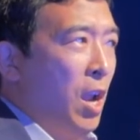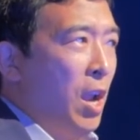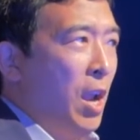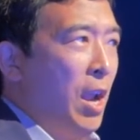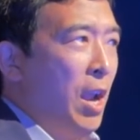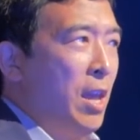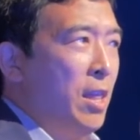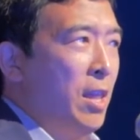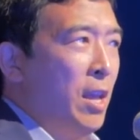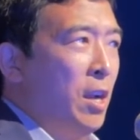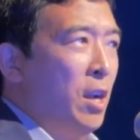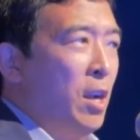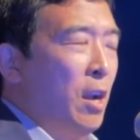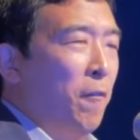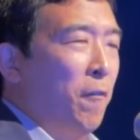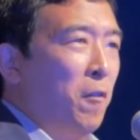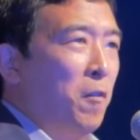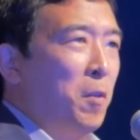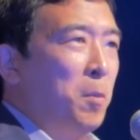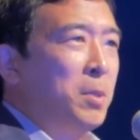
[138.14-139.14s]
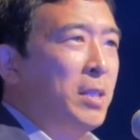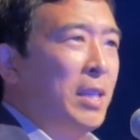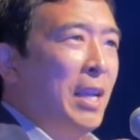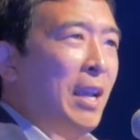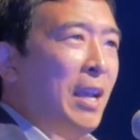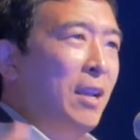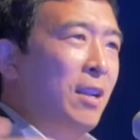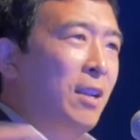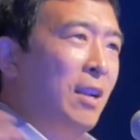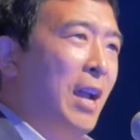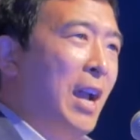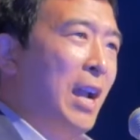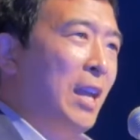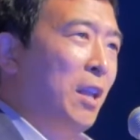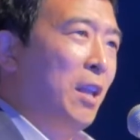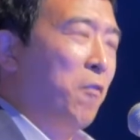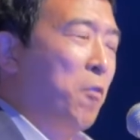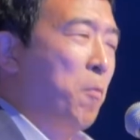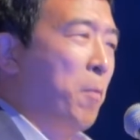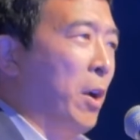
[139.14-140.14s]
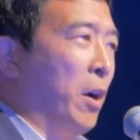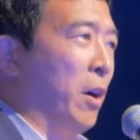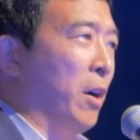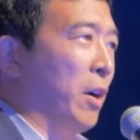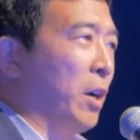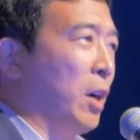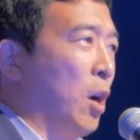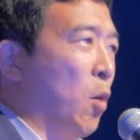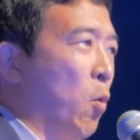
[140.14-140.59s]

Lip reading: And then enough of them said, I love America,